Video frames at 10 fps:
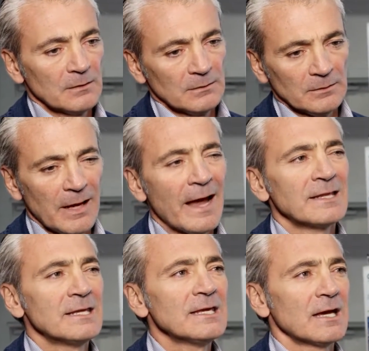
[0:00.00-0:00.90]

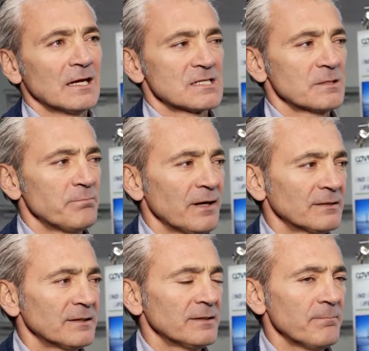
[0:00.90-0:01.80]
ideas,
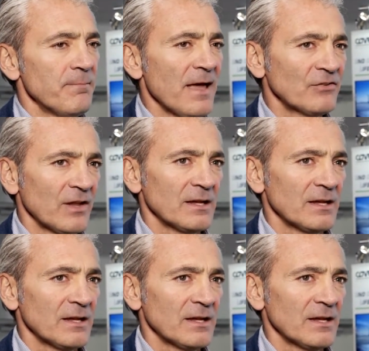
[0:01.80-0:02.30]
but the best